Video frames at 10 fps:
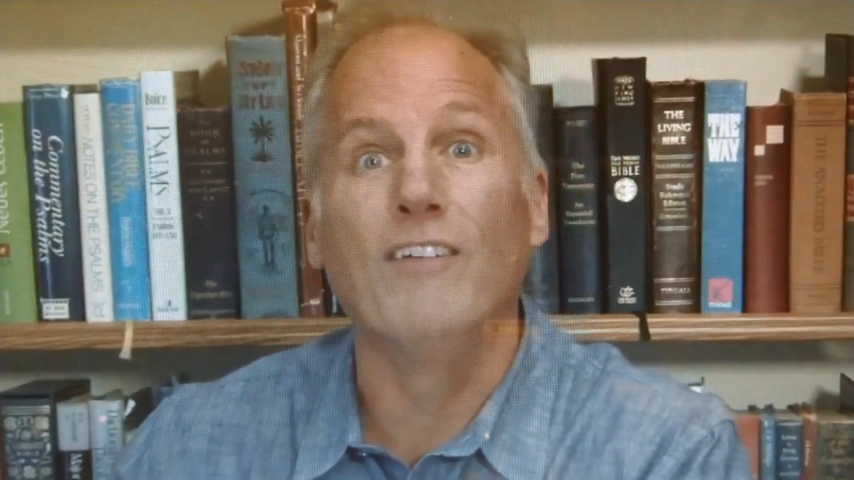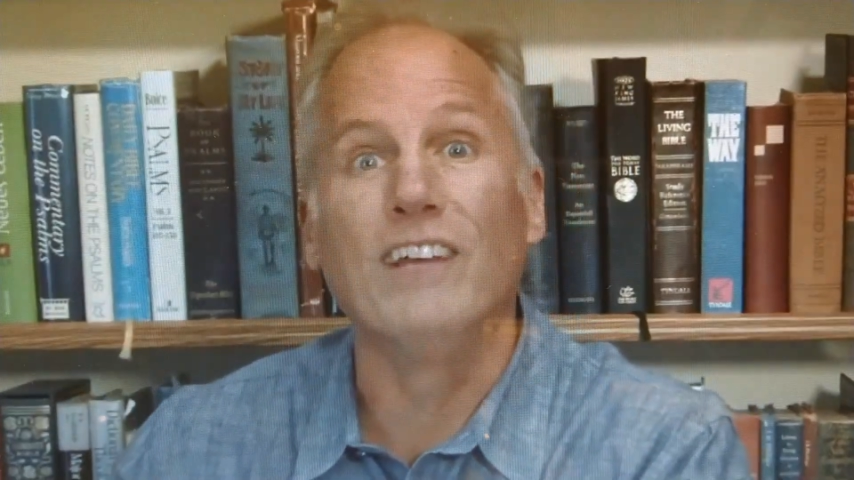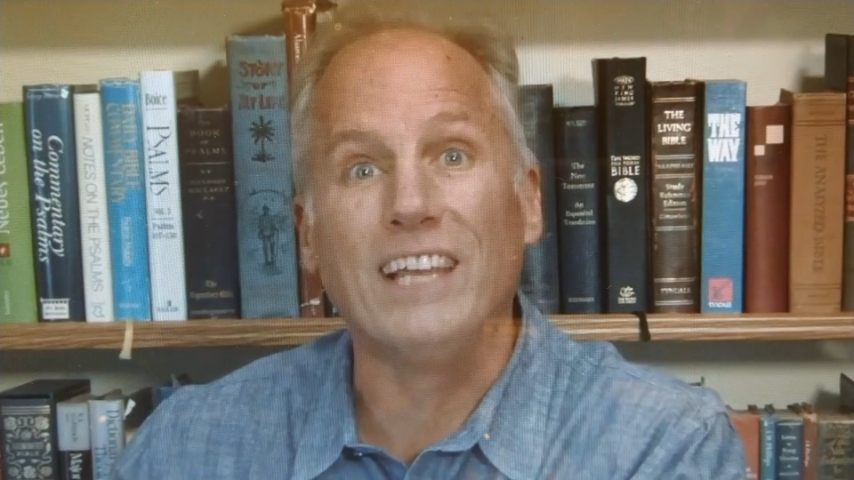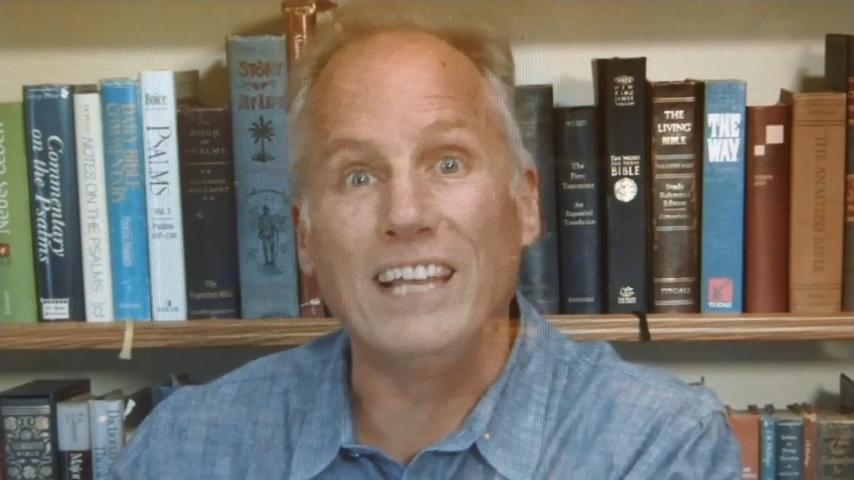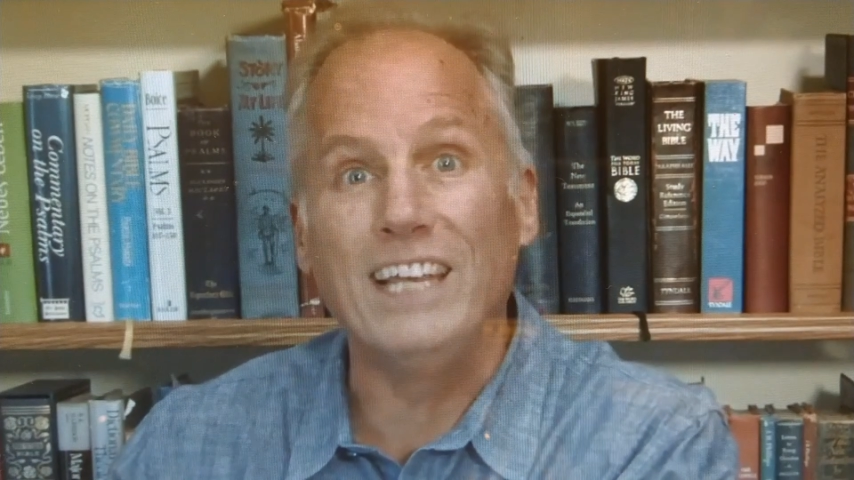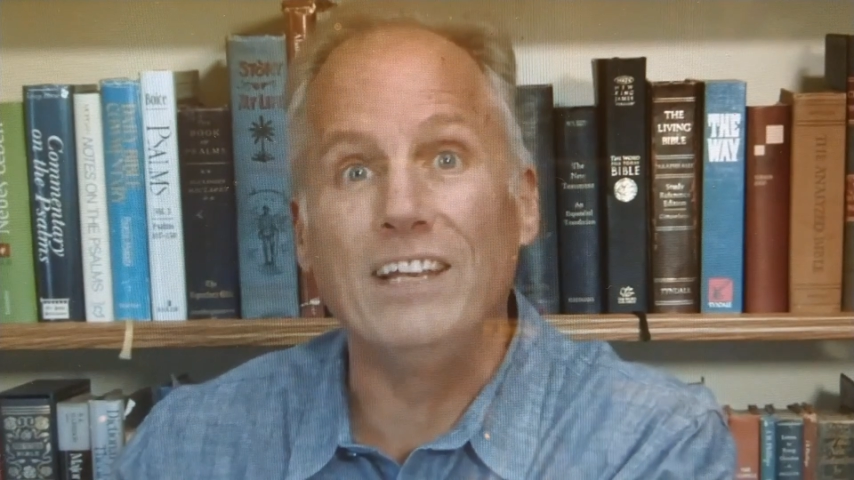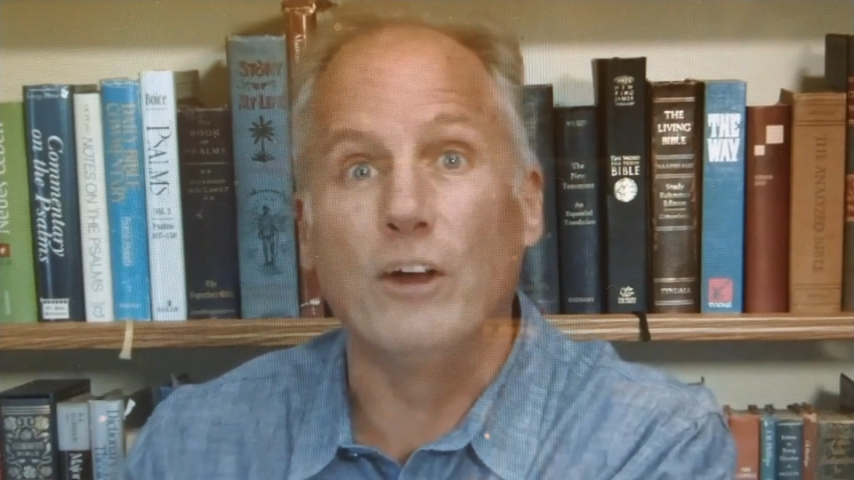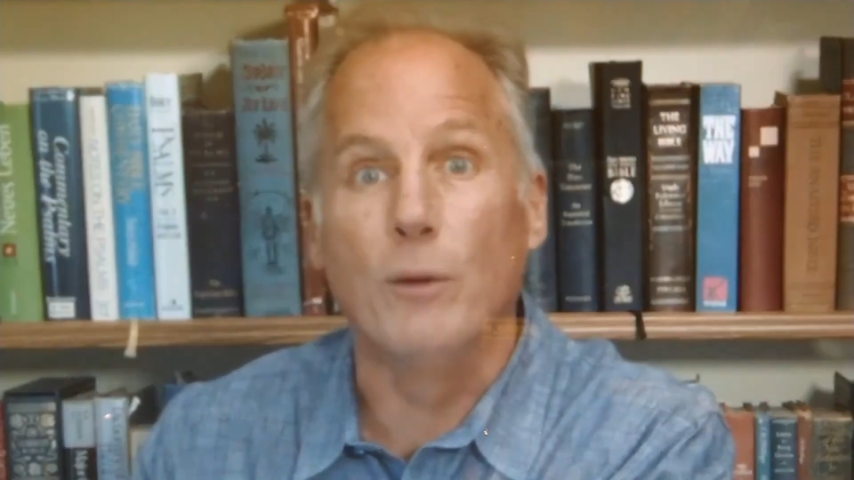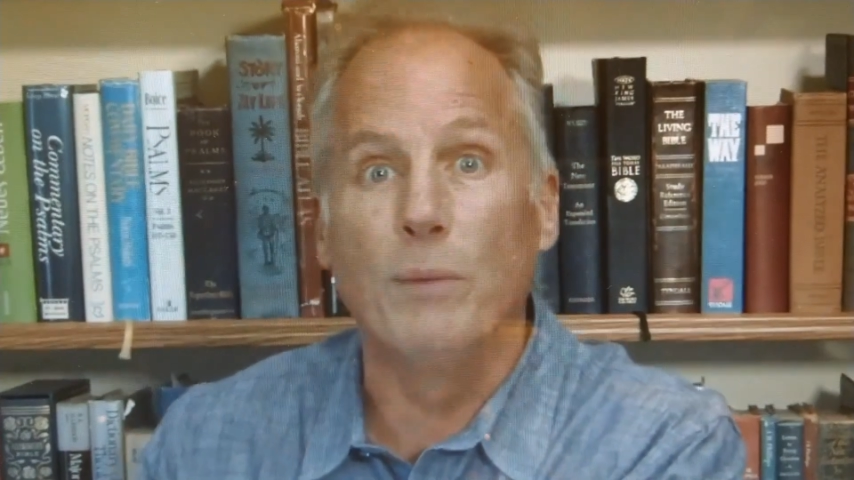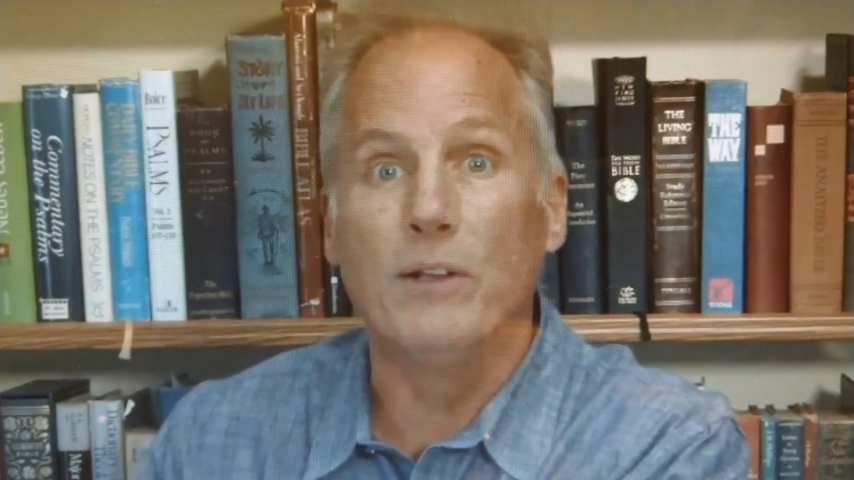of
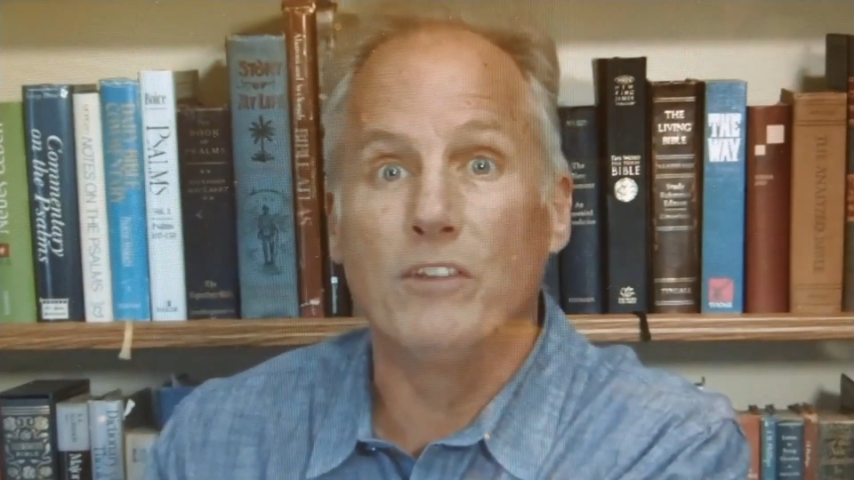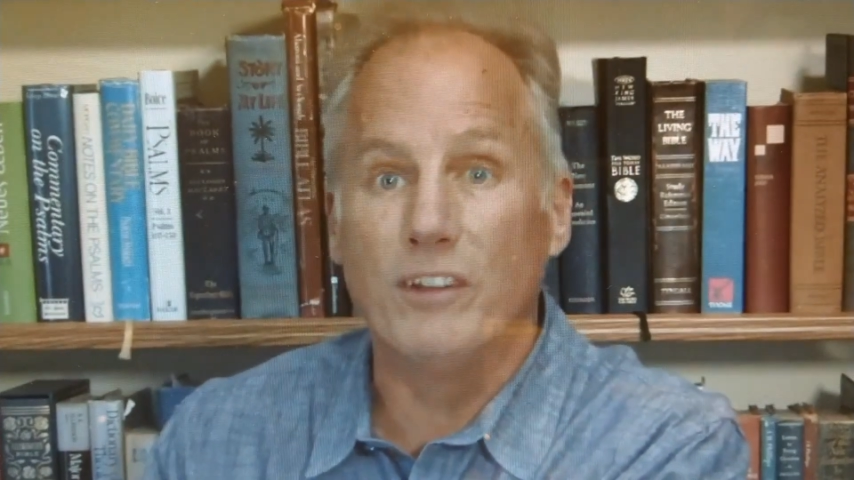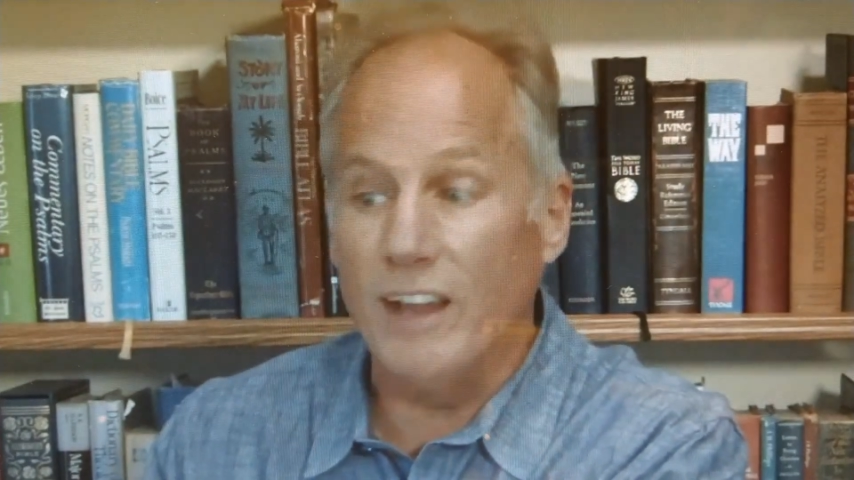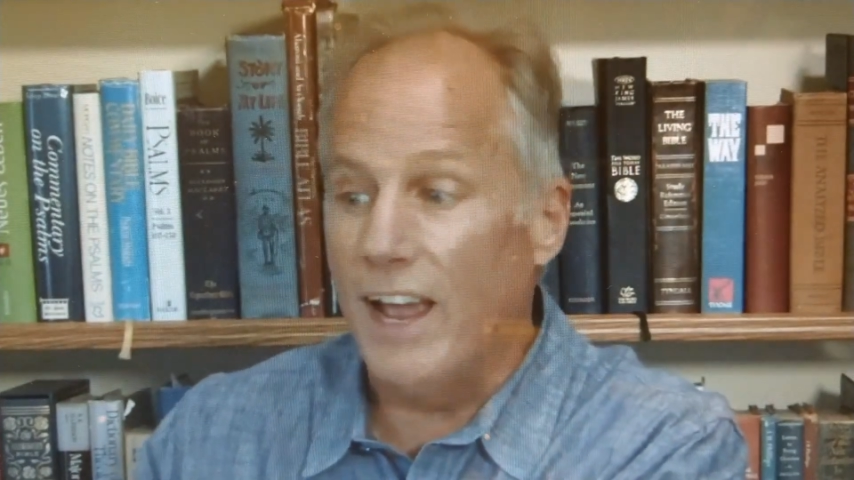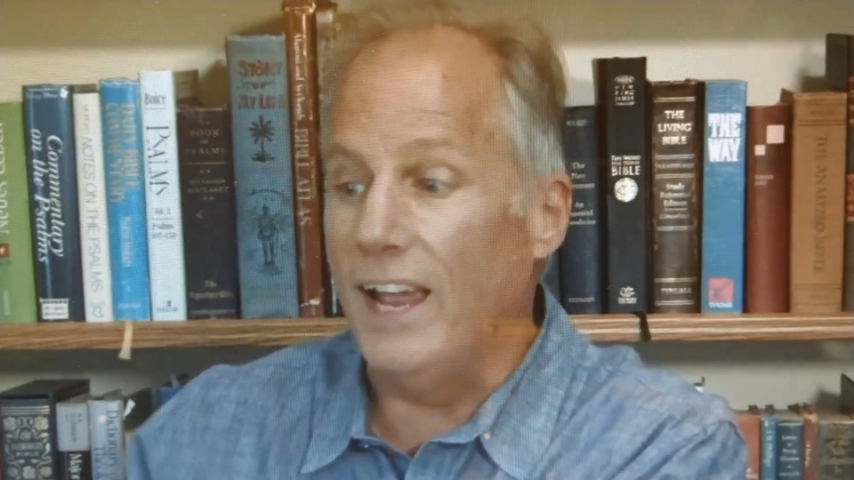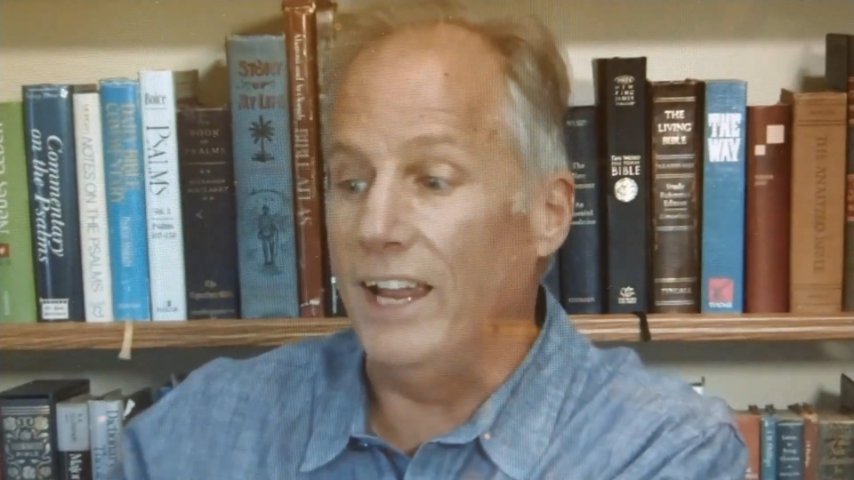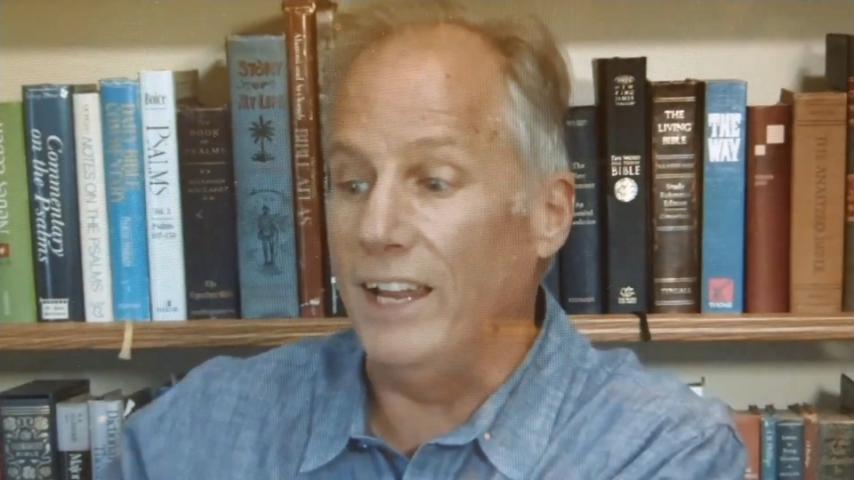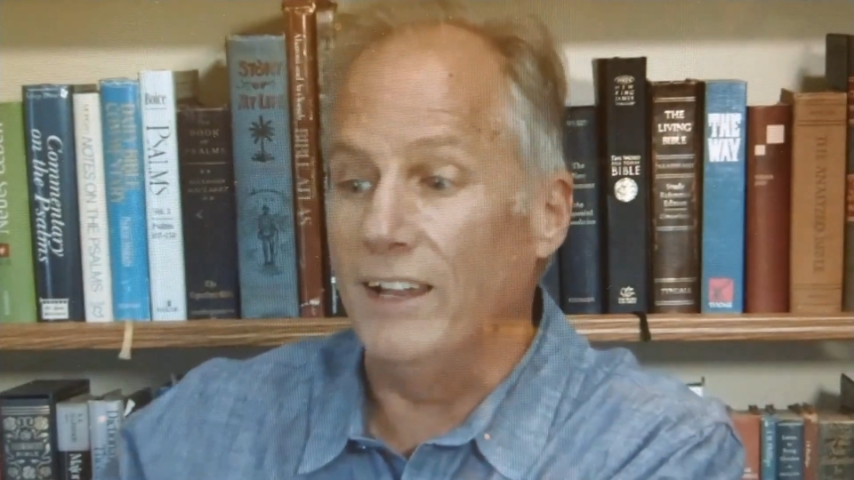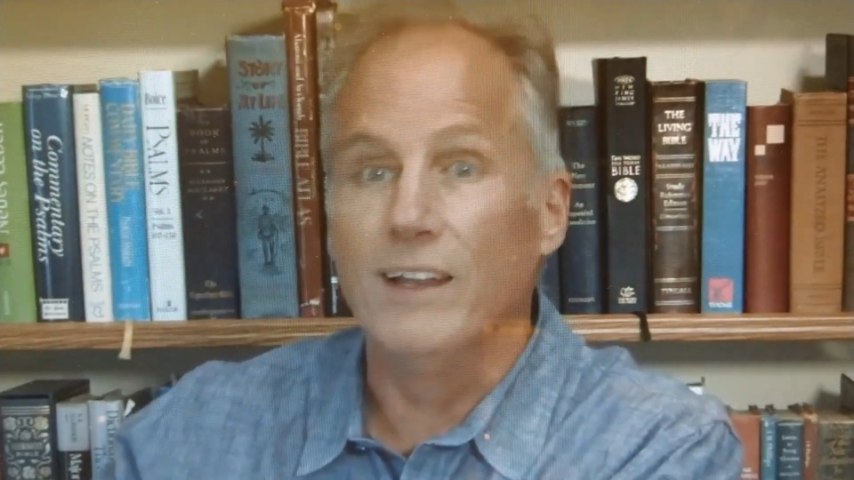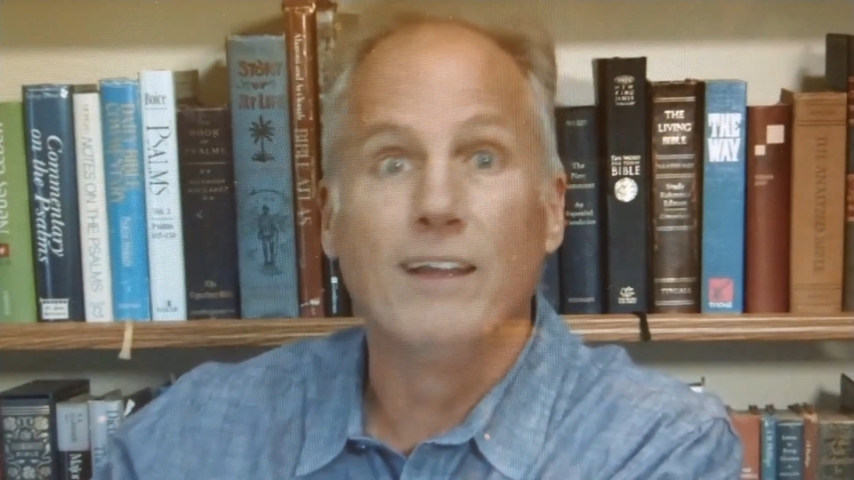Edom today?